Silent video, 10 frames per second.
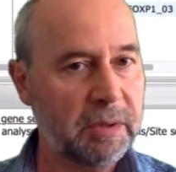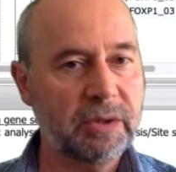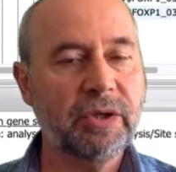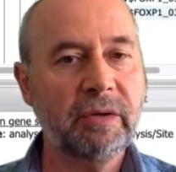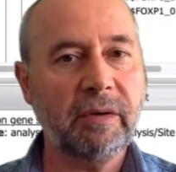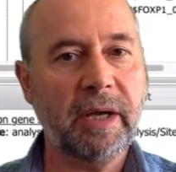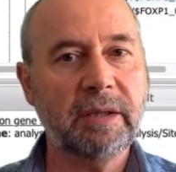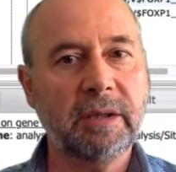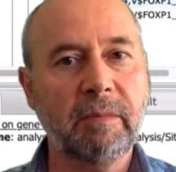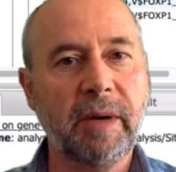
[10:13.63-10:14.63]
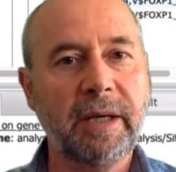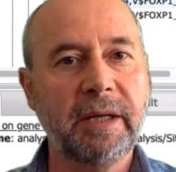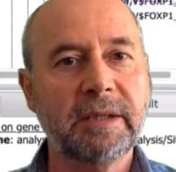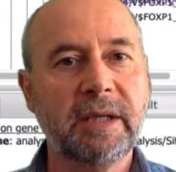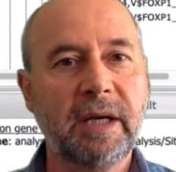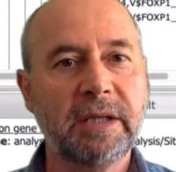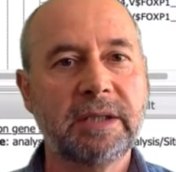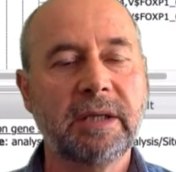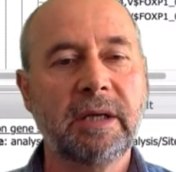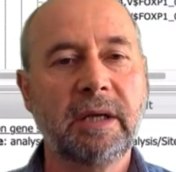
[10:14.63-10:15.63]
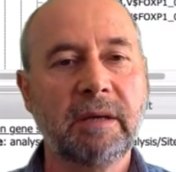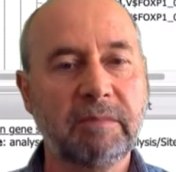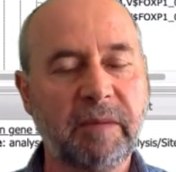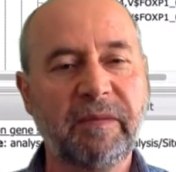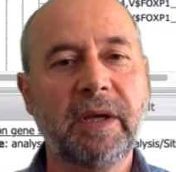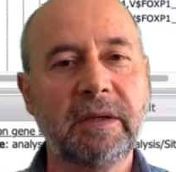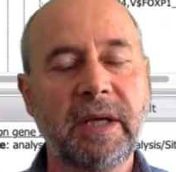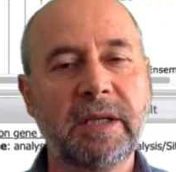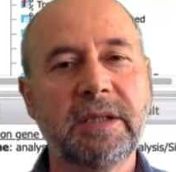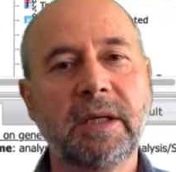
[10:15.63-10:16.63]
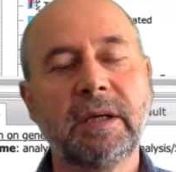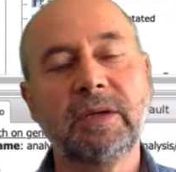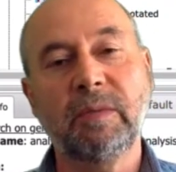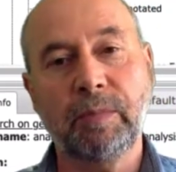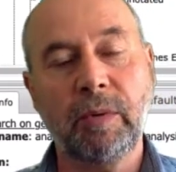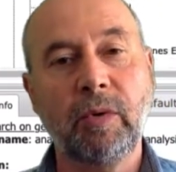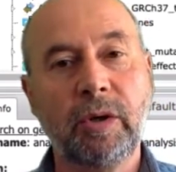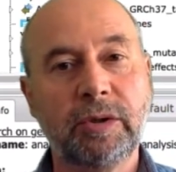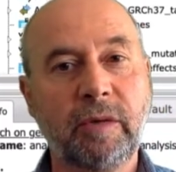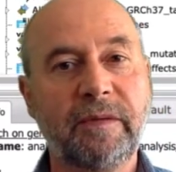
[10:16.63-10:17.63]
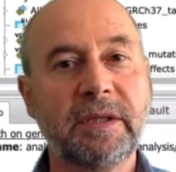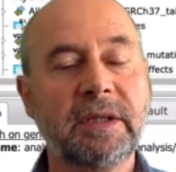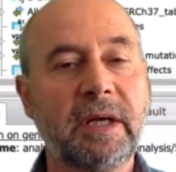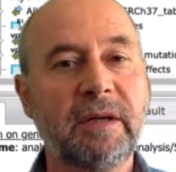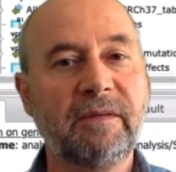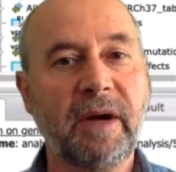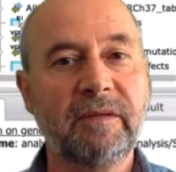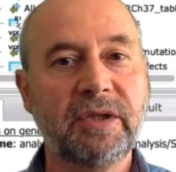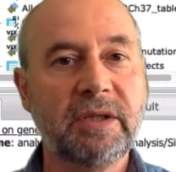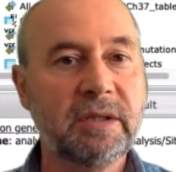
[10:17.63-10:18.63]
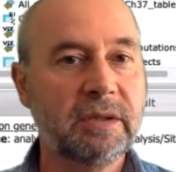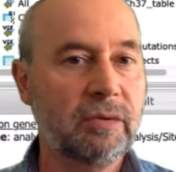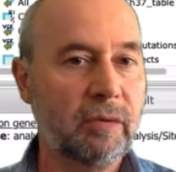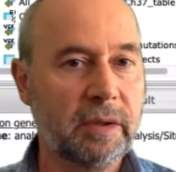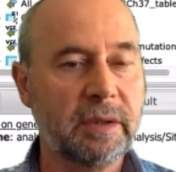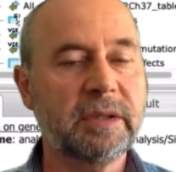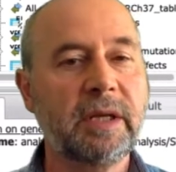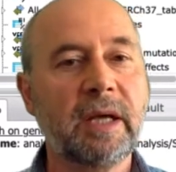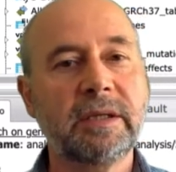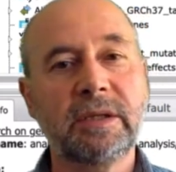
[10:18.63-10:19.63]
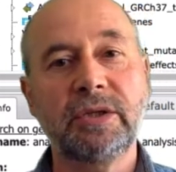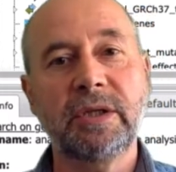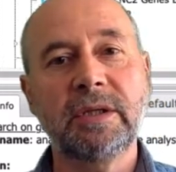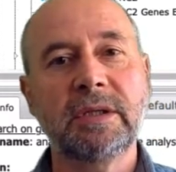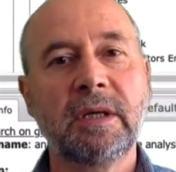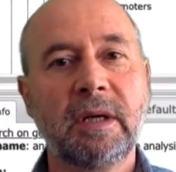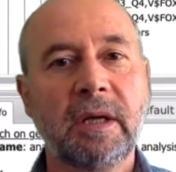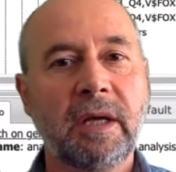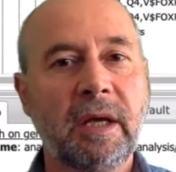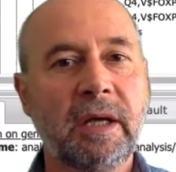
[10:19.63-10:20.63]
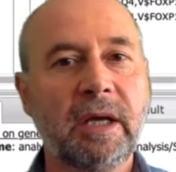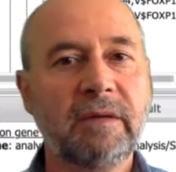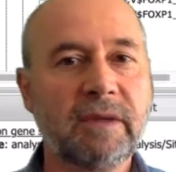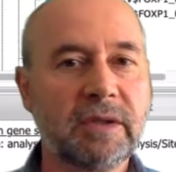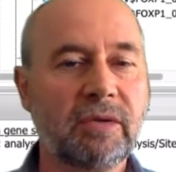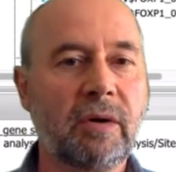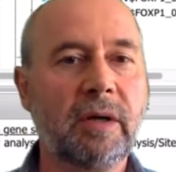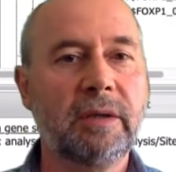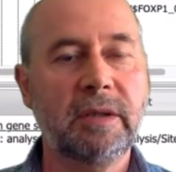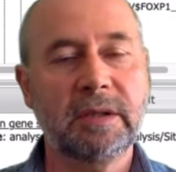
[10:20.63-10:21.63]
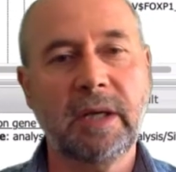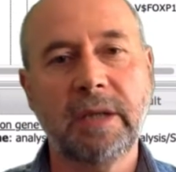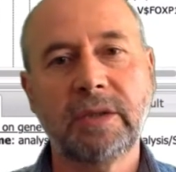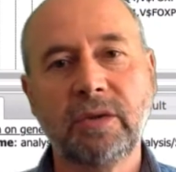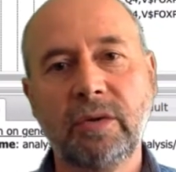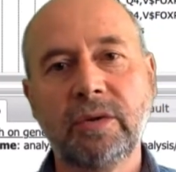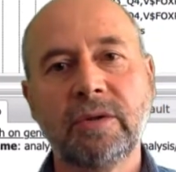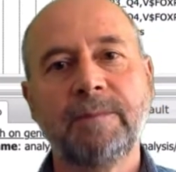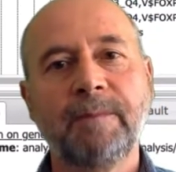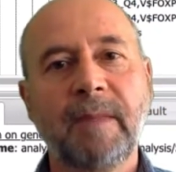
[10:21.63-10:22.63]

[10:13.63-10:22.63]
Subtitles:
generate binding sites in this promoters of these 95 genes, so in the selected genes. Again, we start the site search,